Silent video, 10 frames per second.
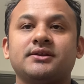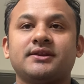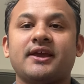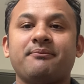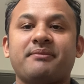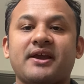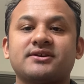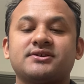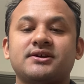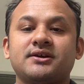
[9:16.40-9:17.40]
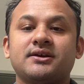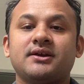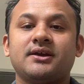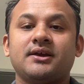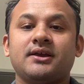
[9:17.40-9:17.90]
the impact.
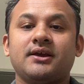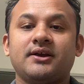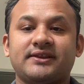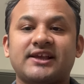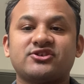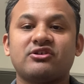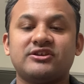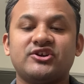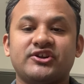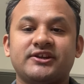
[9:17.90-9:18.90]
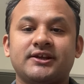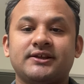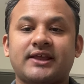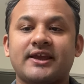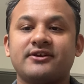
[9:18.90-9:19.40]
That's all done.
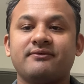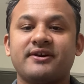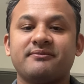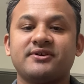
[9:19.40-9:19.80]
Thank you very